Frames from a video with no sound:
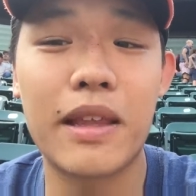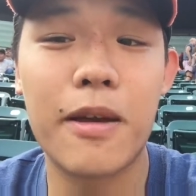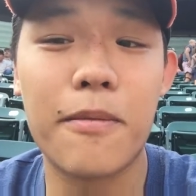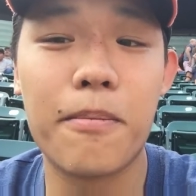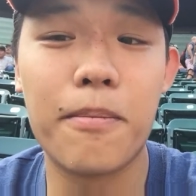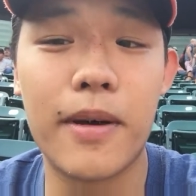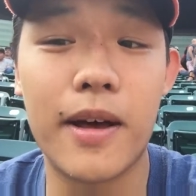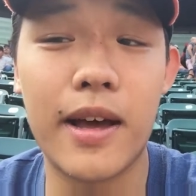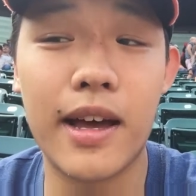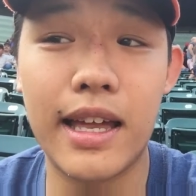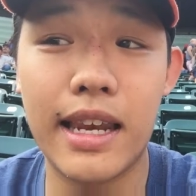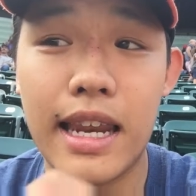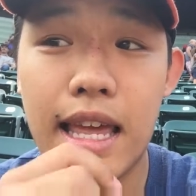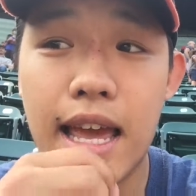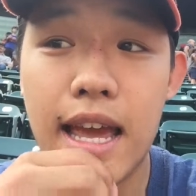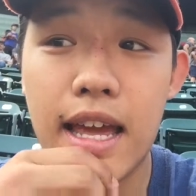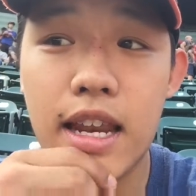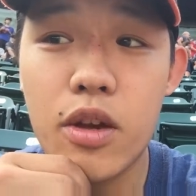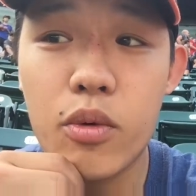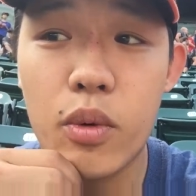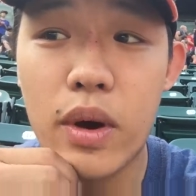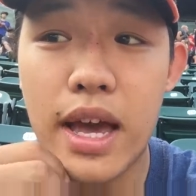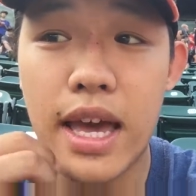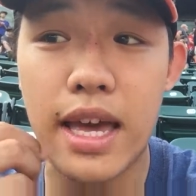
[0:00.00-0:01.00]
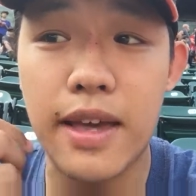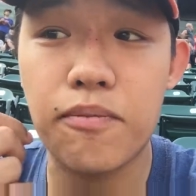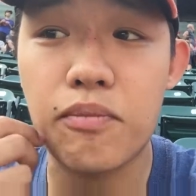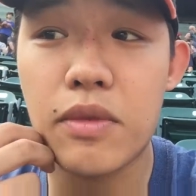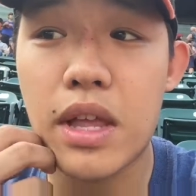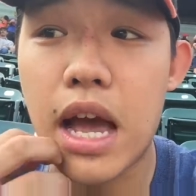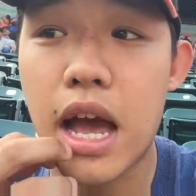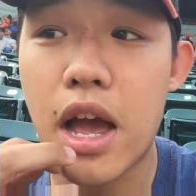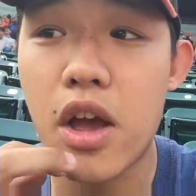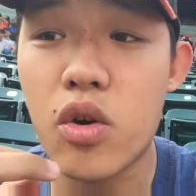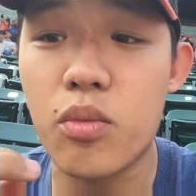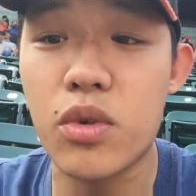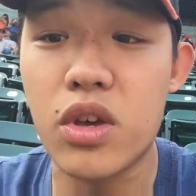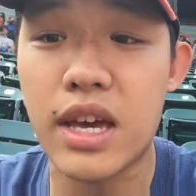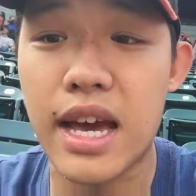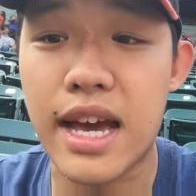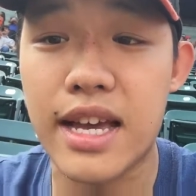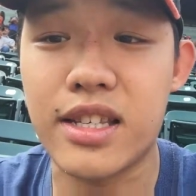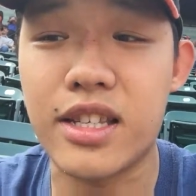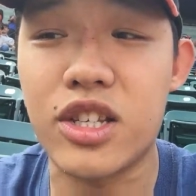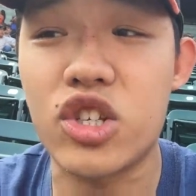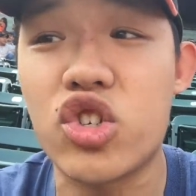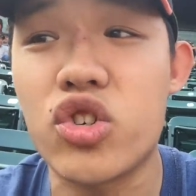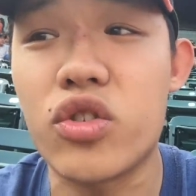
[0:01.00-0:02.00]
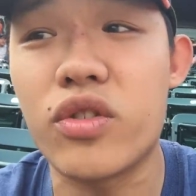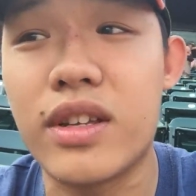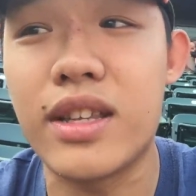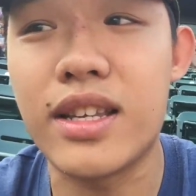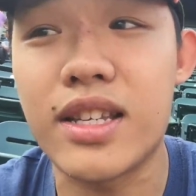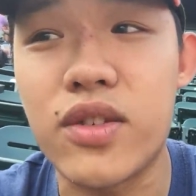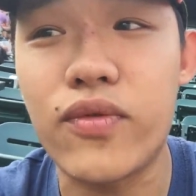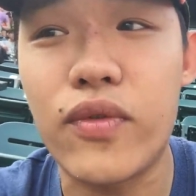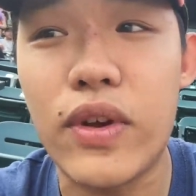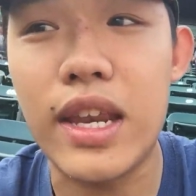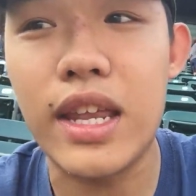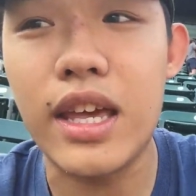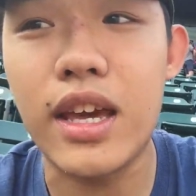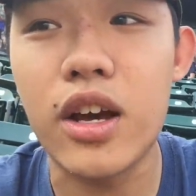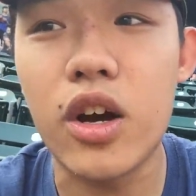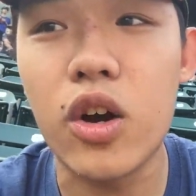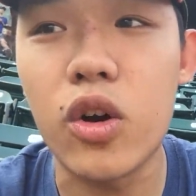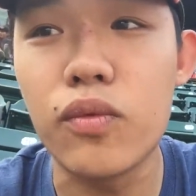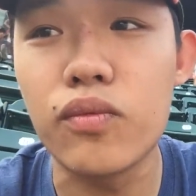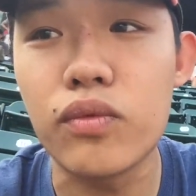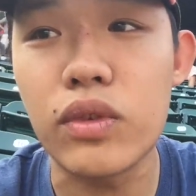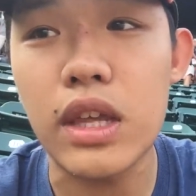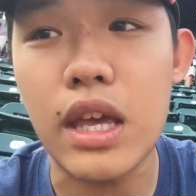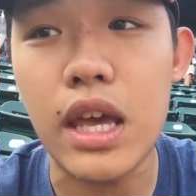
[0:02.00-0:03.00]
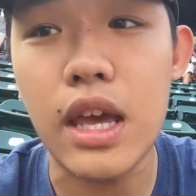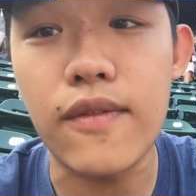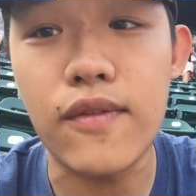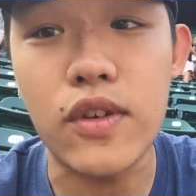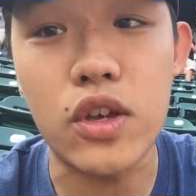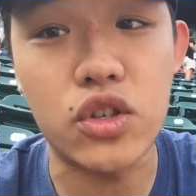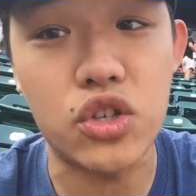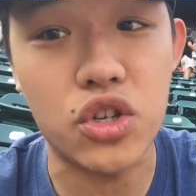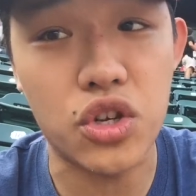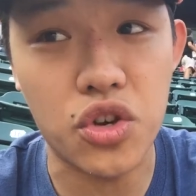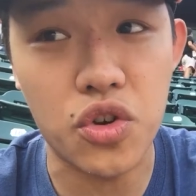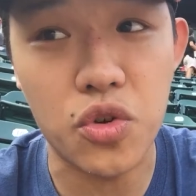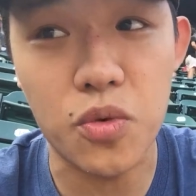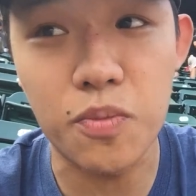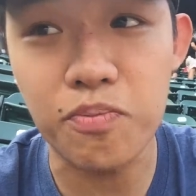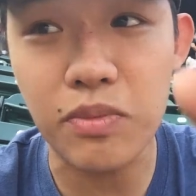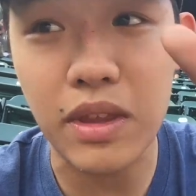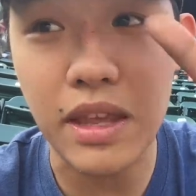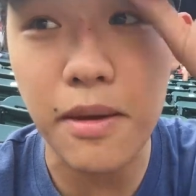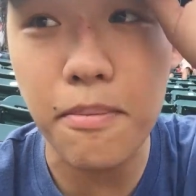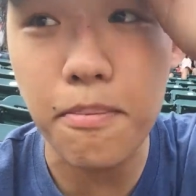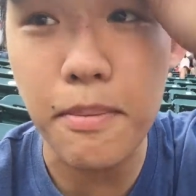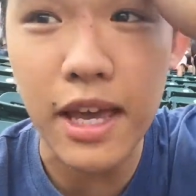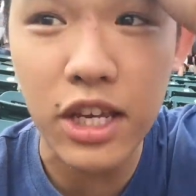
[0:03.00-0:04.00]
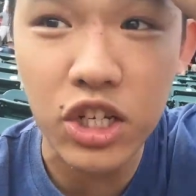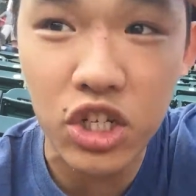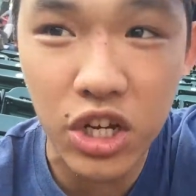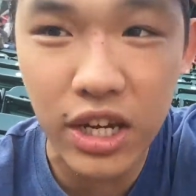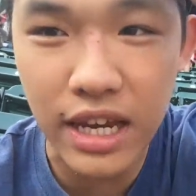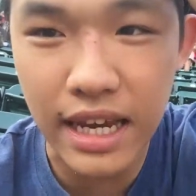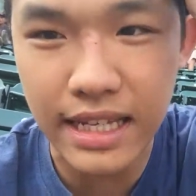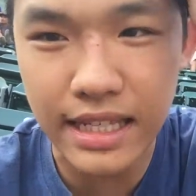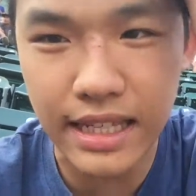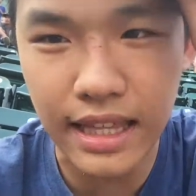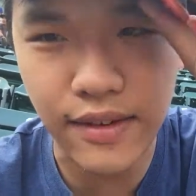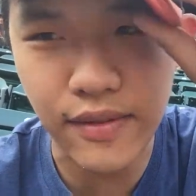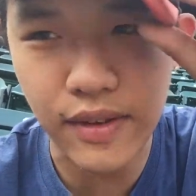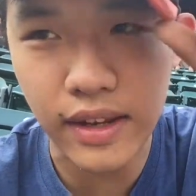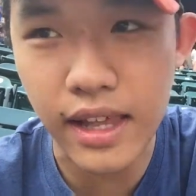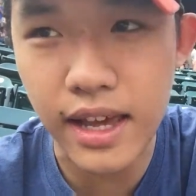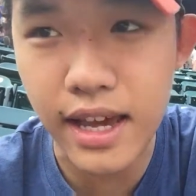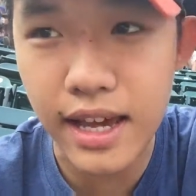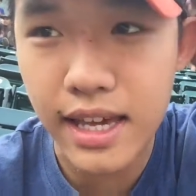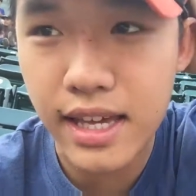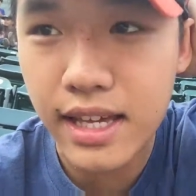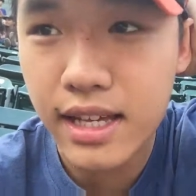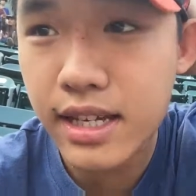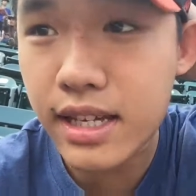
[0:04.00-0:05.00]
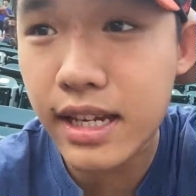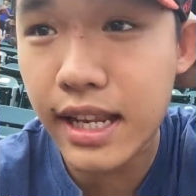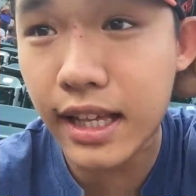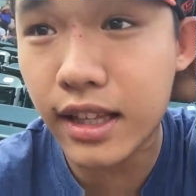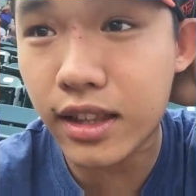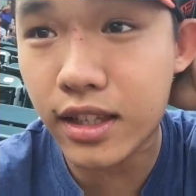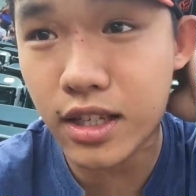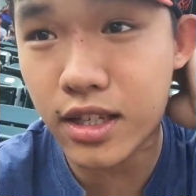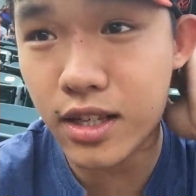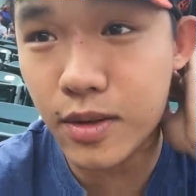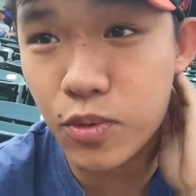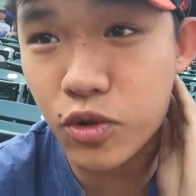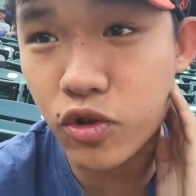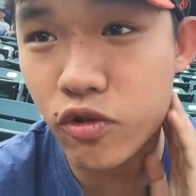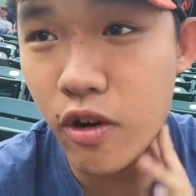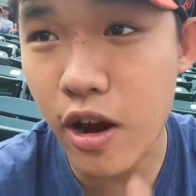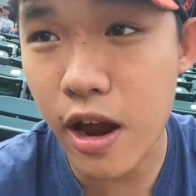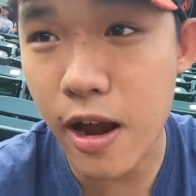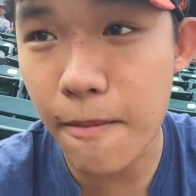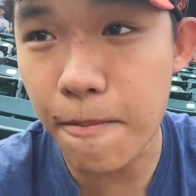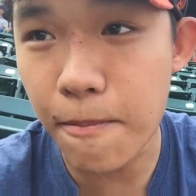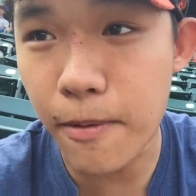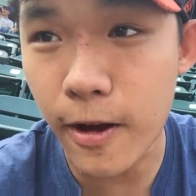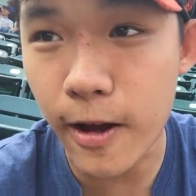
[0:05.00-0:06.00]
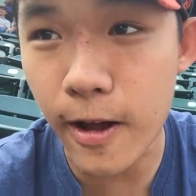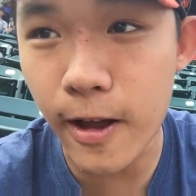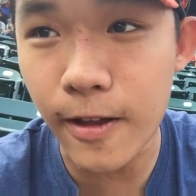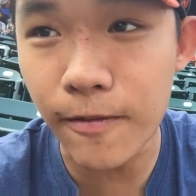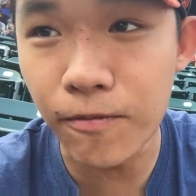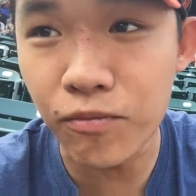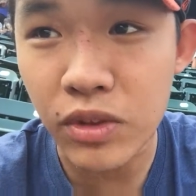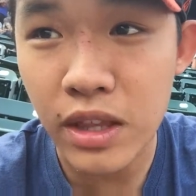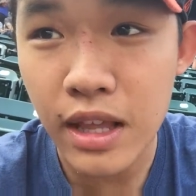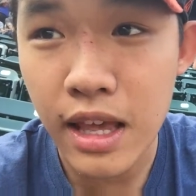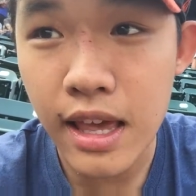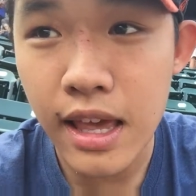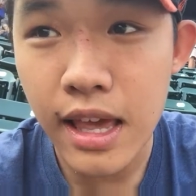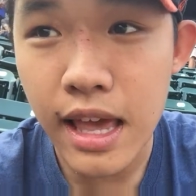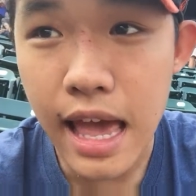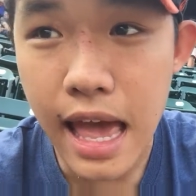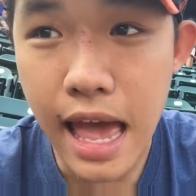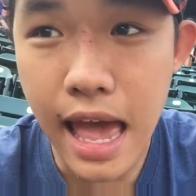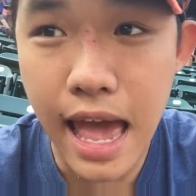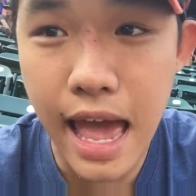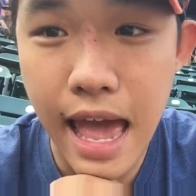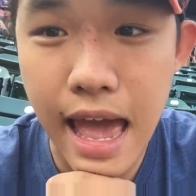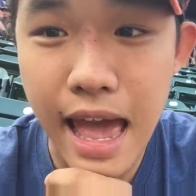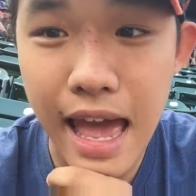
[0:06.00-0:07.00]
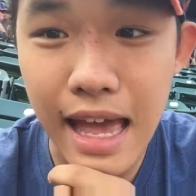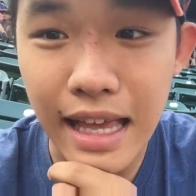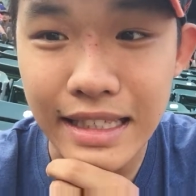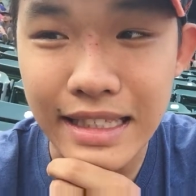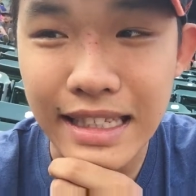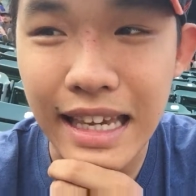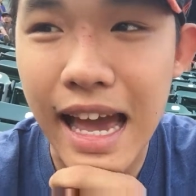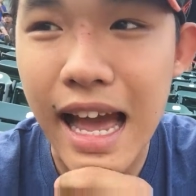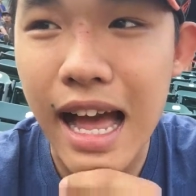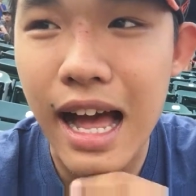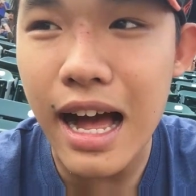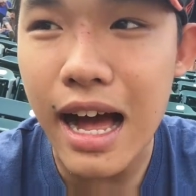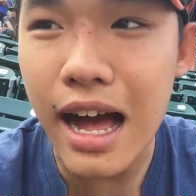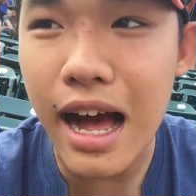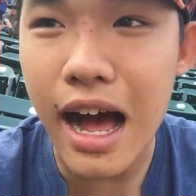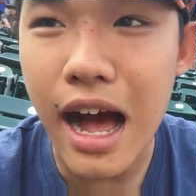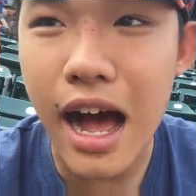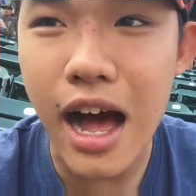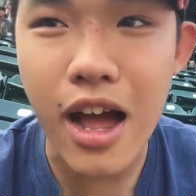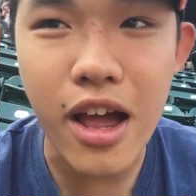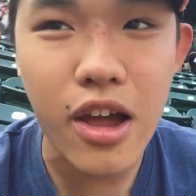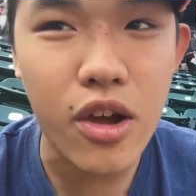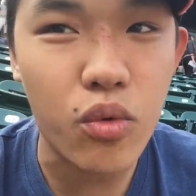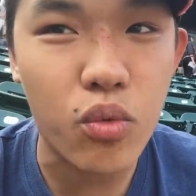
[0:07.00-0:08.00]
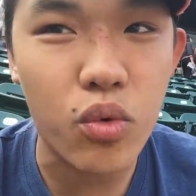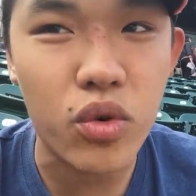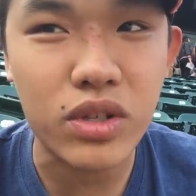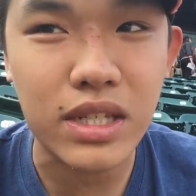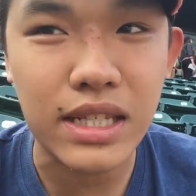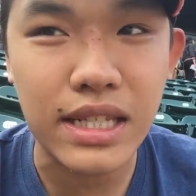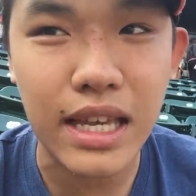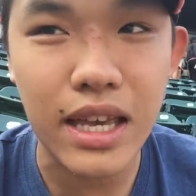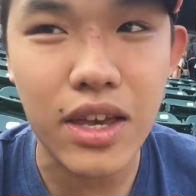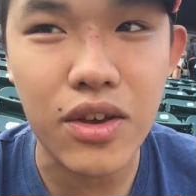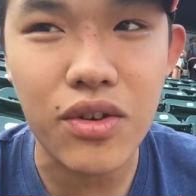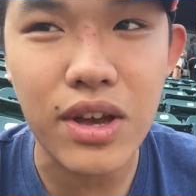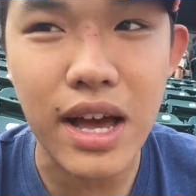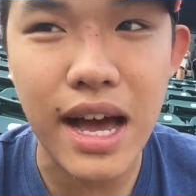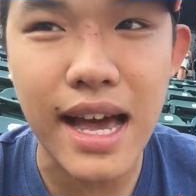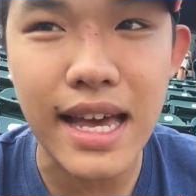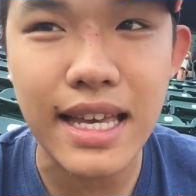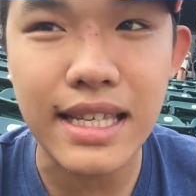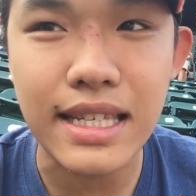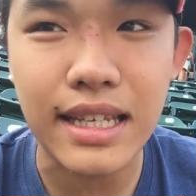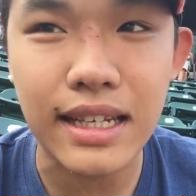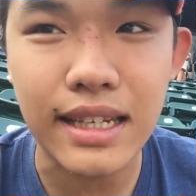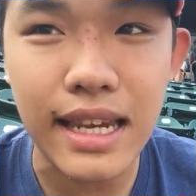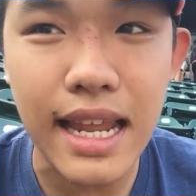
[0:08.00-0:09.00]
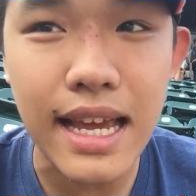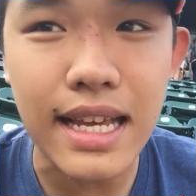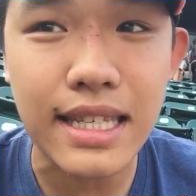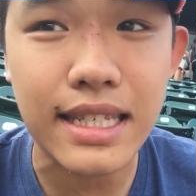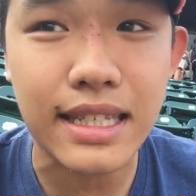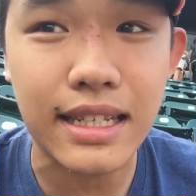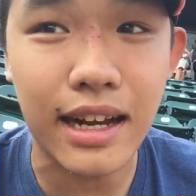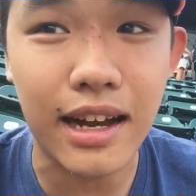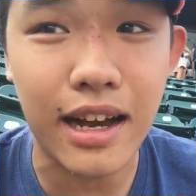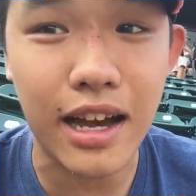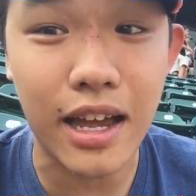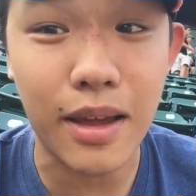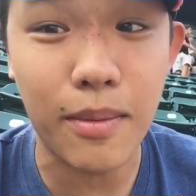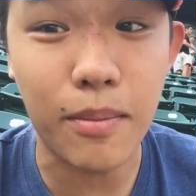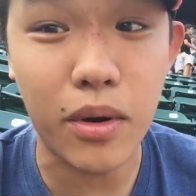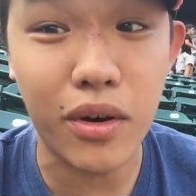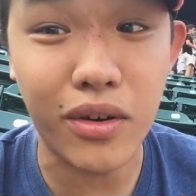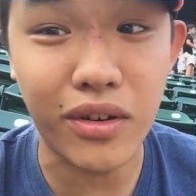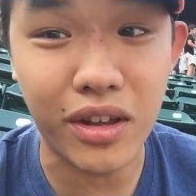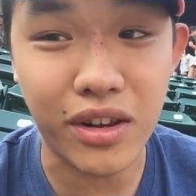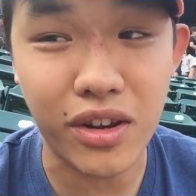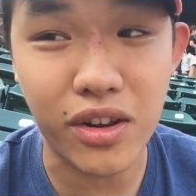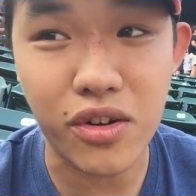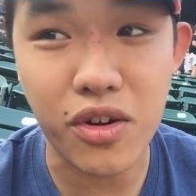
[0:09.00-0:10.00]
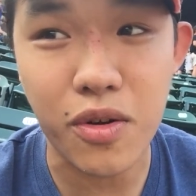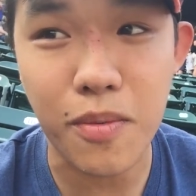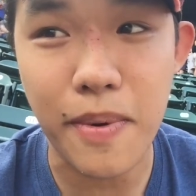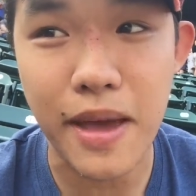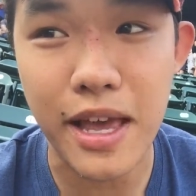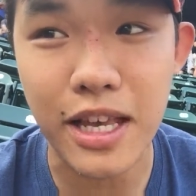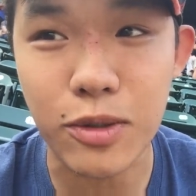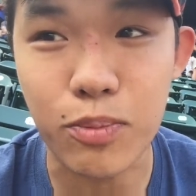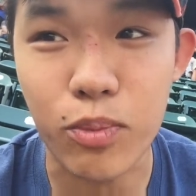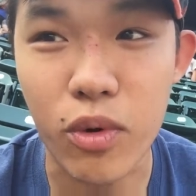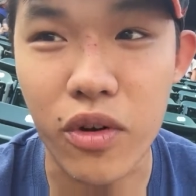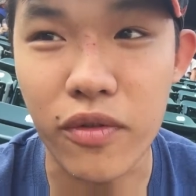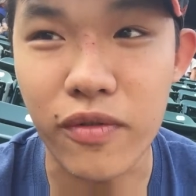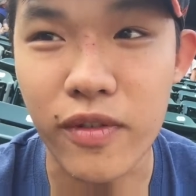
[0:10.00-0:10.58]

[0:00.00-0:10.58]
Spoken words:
But anyway, I hope you guys enjoy this video. If you do, make sure you guys leave a like, click the subscribe button, and yeah, I will see you guys next time on another baseball